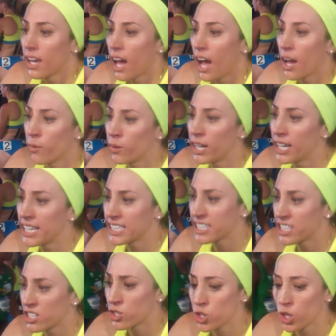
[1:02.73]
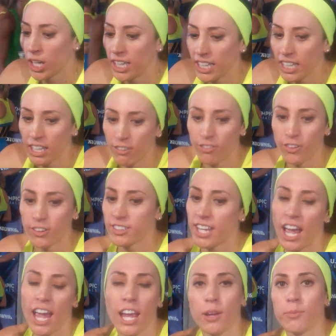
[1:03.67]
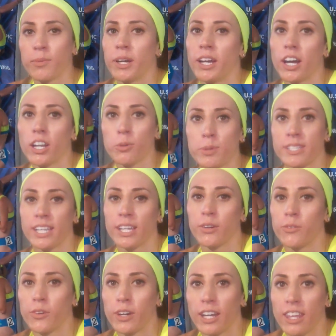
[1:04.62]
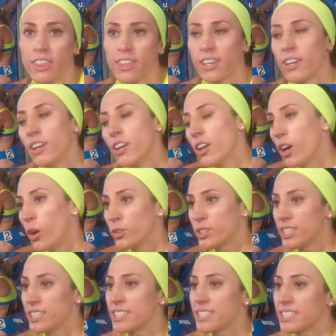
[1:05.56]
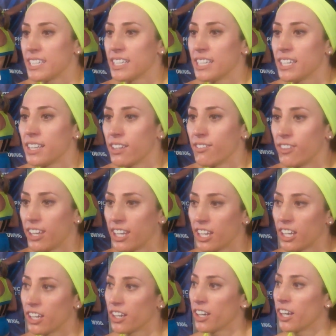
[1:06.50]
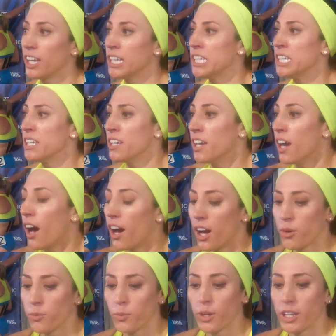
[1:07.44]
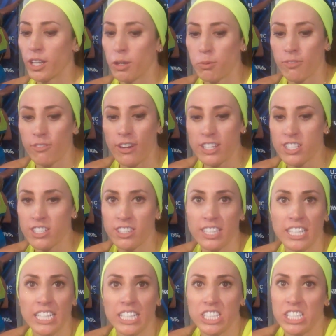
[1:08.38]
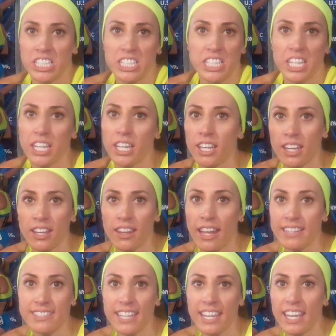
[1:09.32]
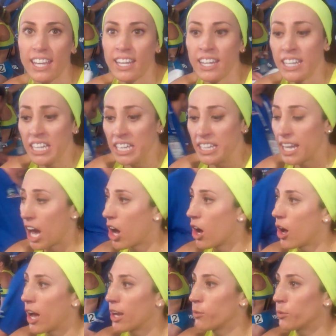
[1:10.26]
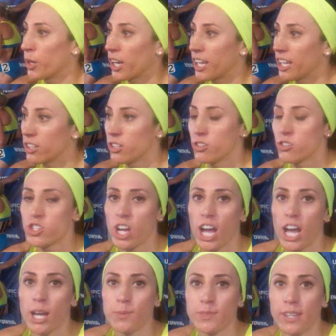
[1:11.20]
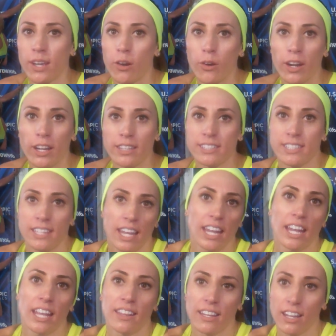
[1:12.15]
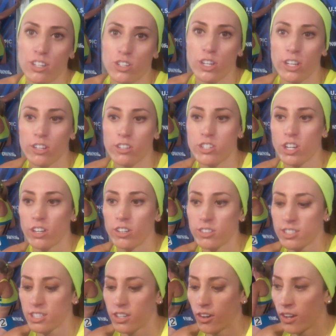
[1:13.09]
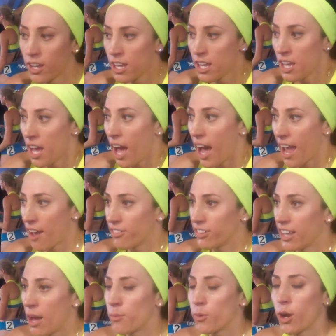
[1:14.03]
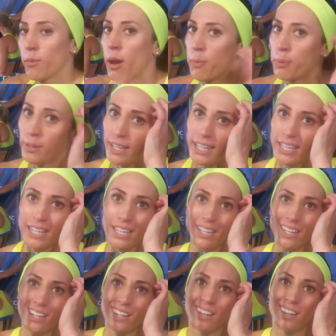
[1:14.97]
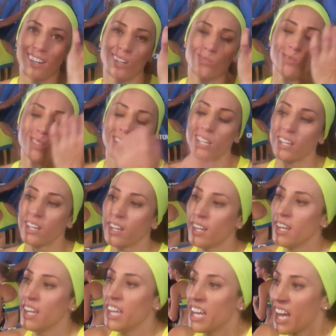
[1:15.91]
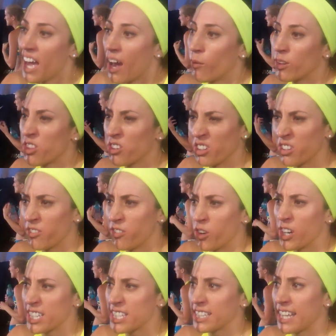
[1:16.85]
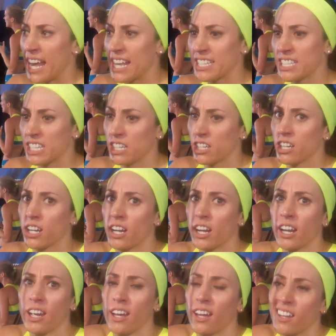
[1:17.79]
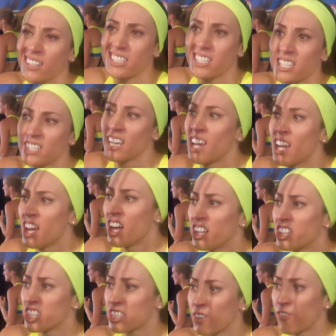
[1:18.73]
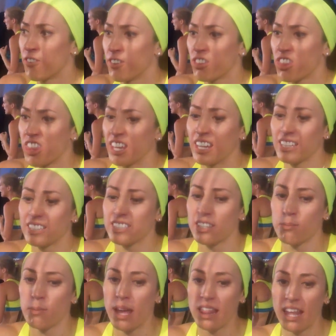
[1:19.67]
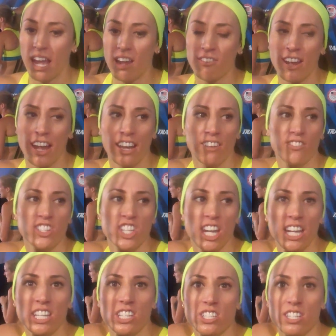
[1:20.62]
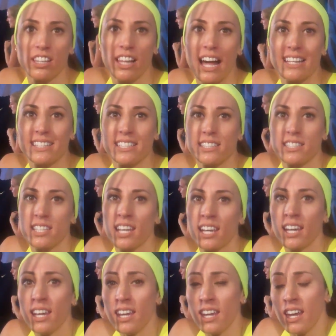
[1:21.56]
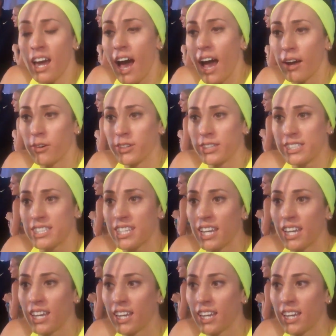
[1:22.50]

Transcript: I was training full-time, 100% with OTC, living here, running professionally, just that's it. Now I'm working 2 jobs at Oregon State and then at Trader Joe's, so I have a lot more on my plate. I went through a divorce last year. I was just a few things in my life kind of changed a lot since I was